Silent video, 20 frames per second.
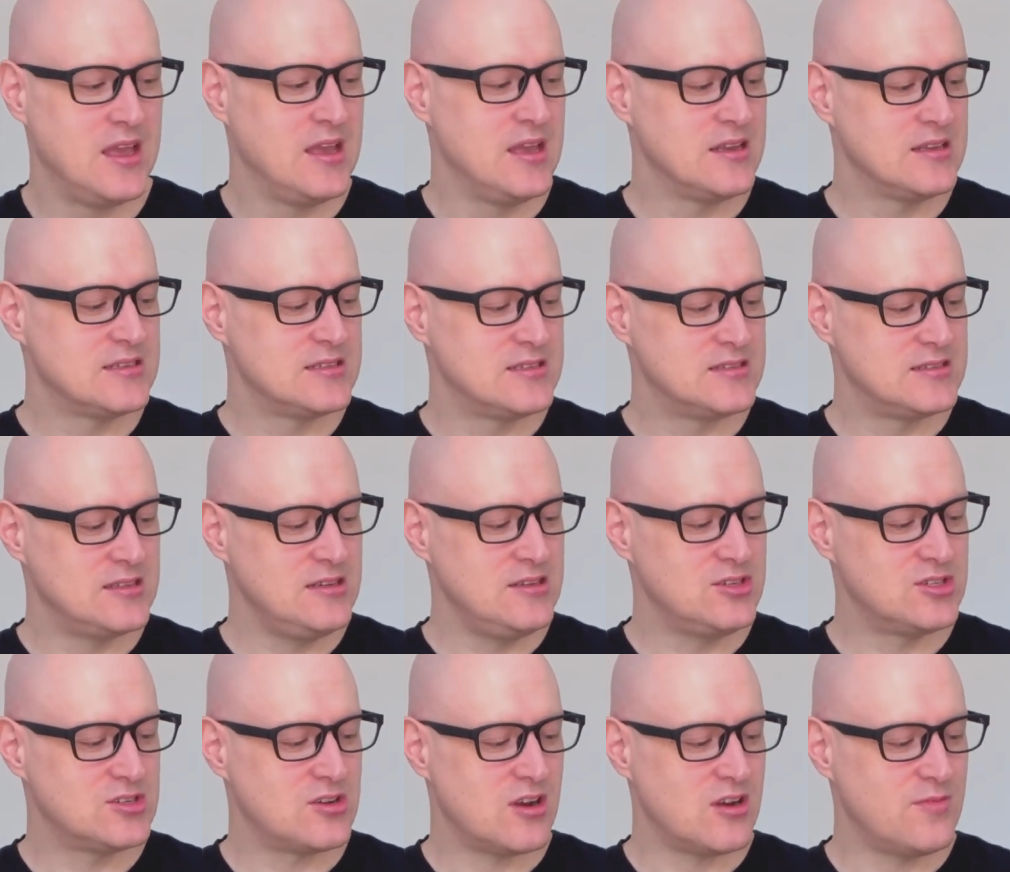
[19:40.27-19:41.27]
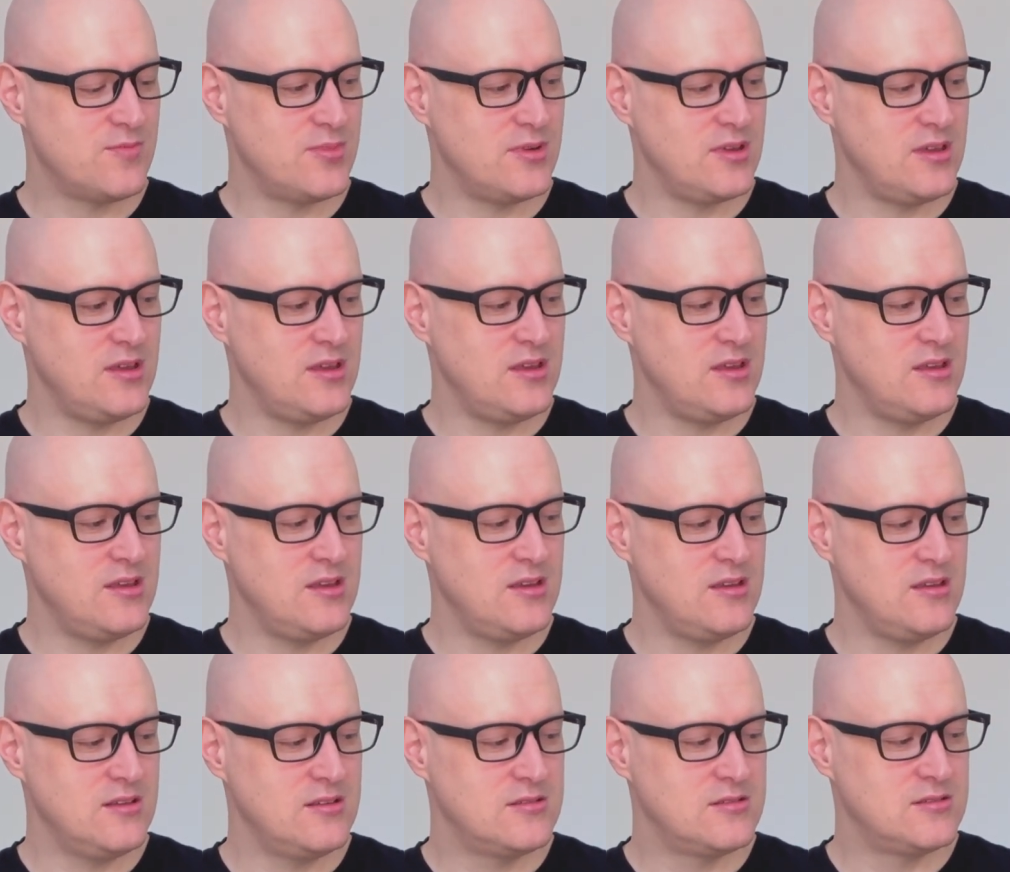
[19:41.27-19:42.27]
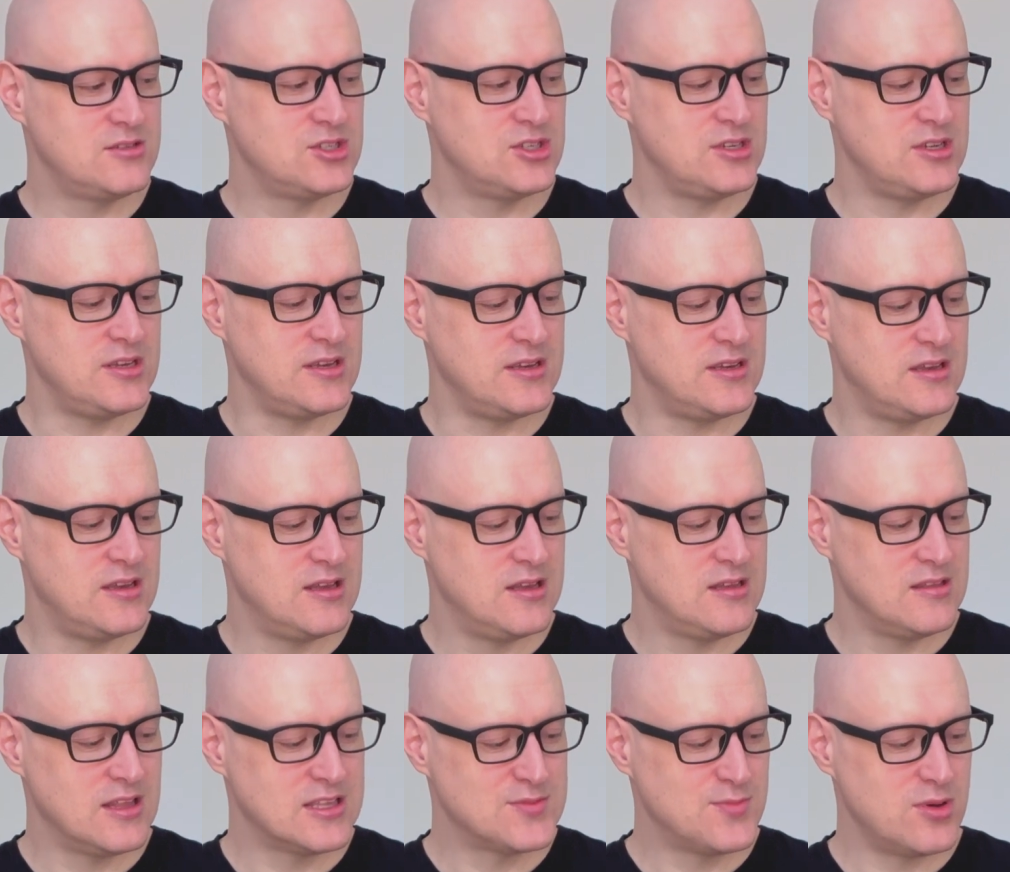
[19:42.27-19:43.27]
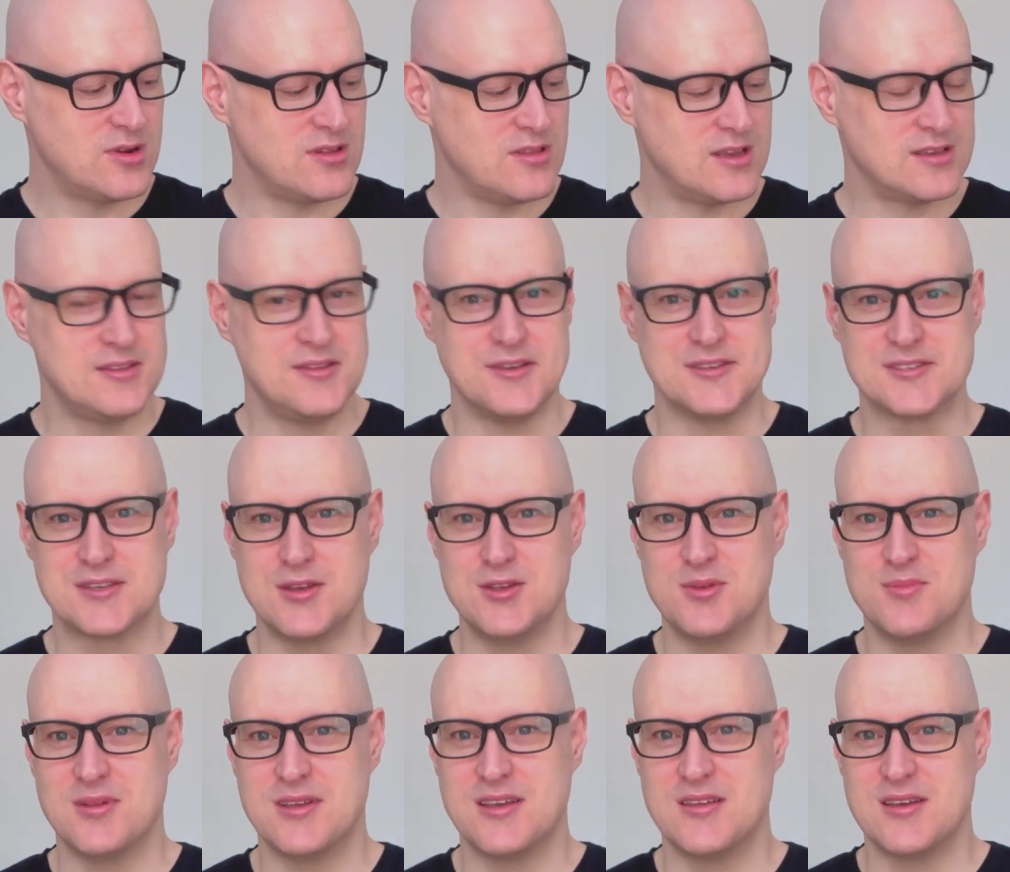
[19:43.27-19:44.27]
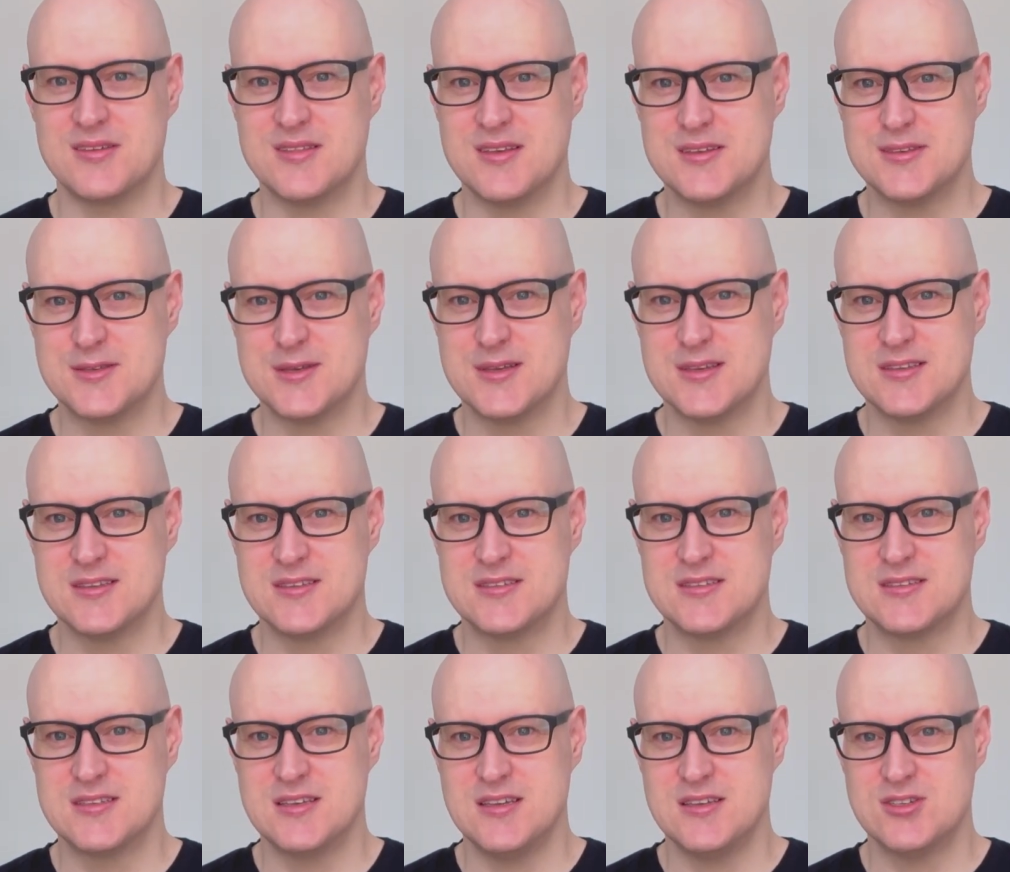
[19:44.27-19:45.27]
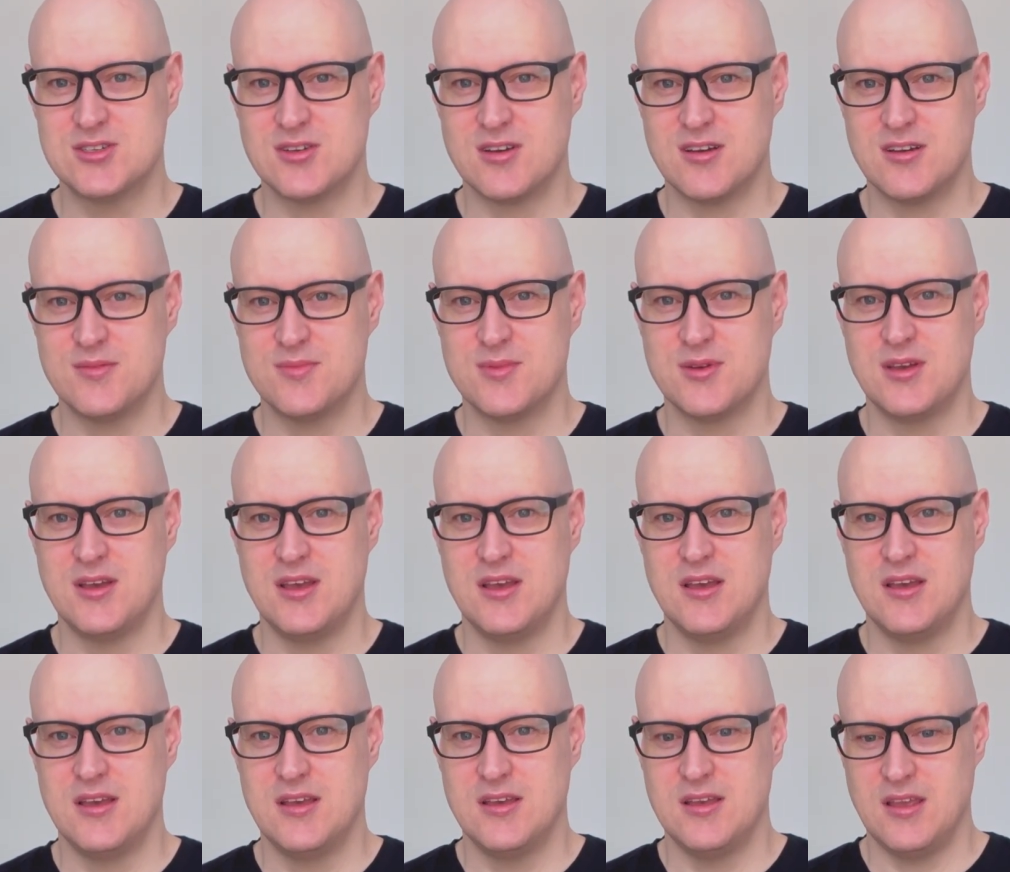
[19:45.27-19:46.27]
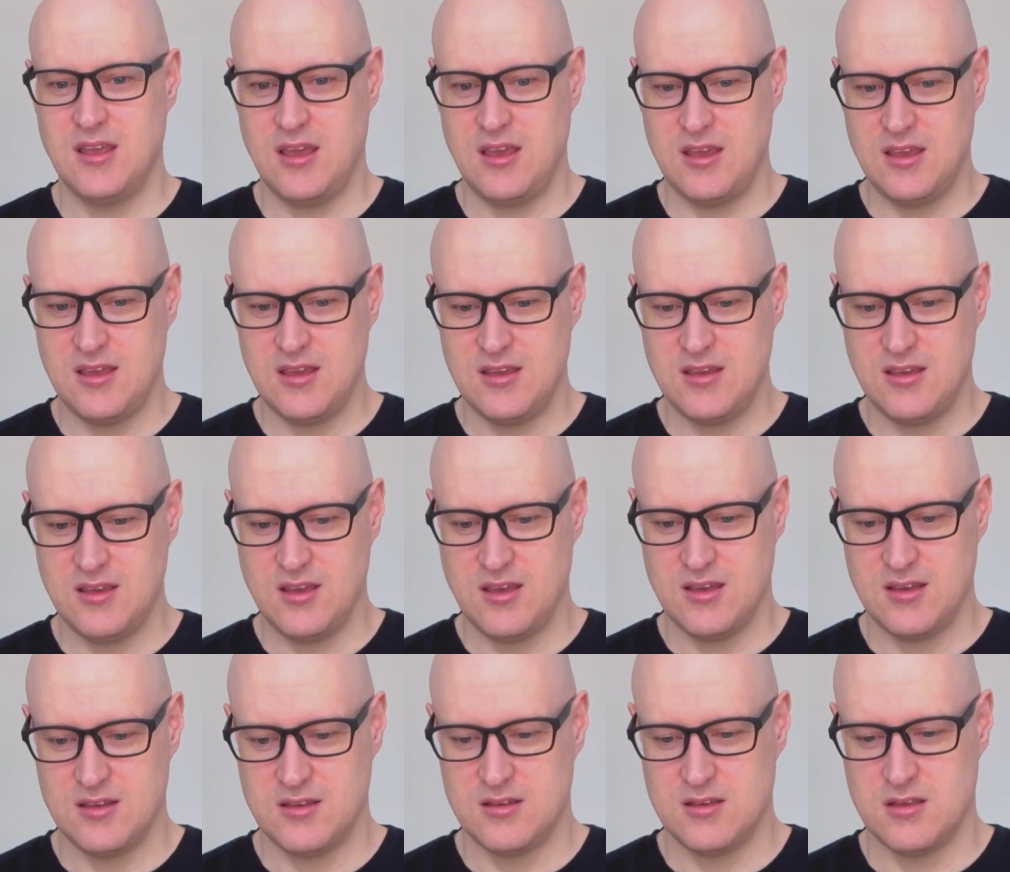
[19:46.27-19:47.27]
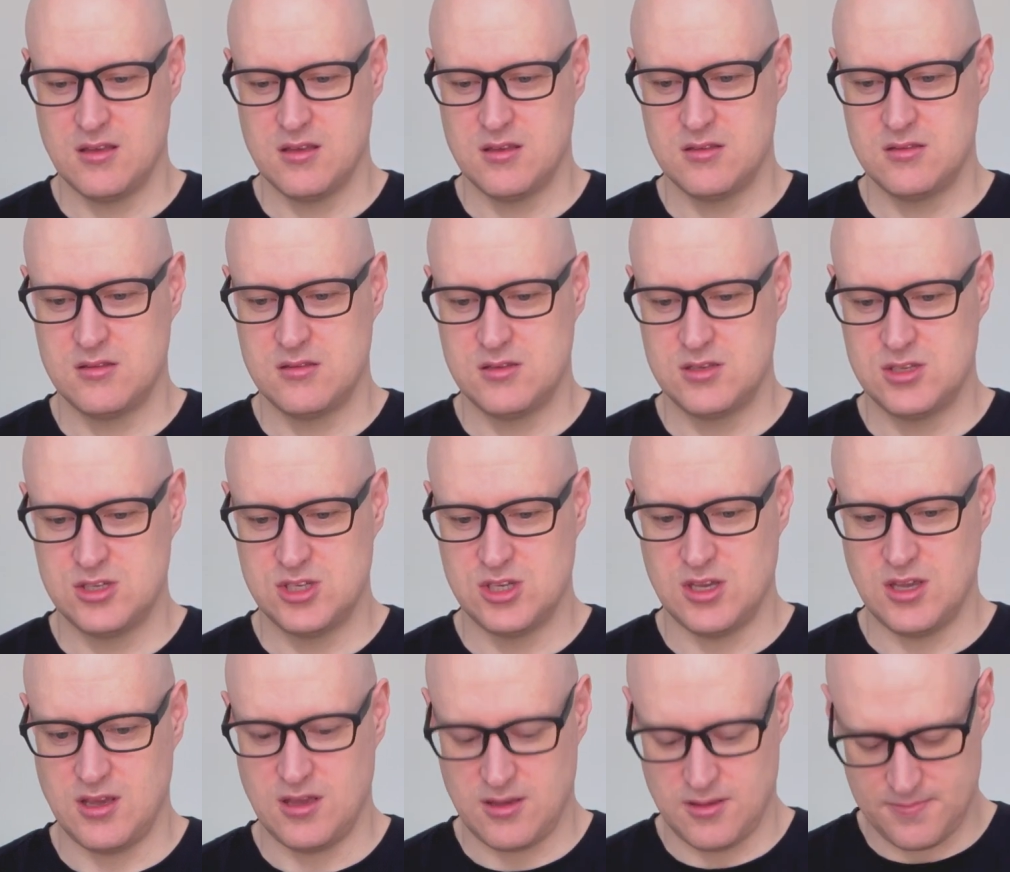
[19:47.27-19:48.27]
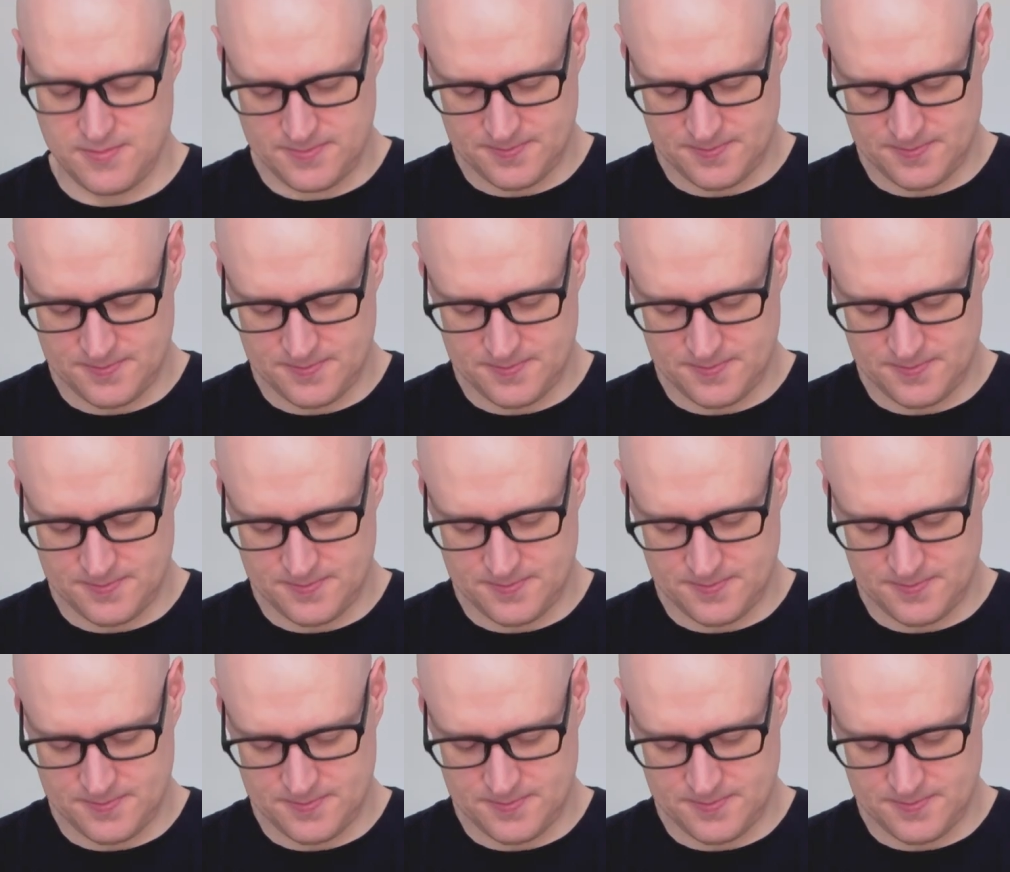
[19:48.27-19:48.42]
C sharp, E, G. Let's put it like this. Can you play it like this? C sharp, E, G.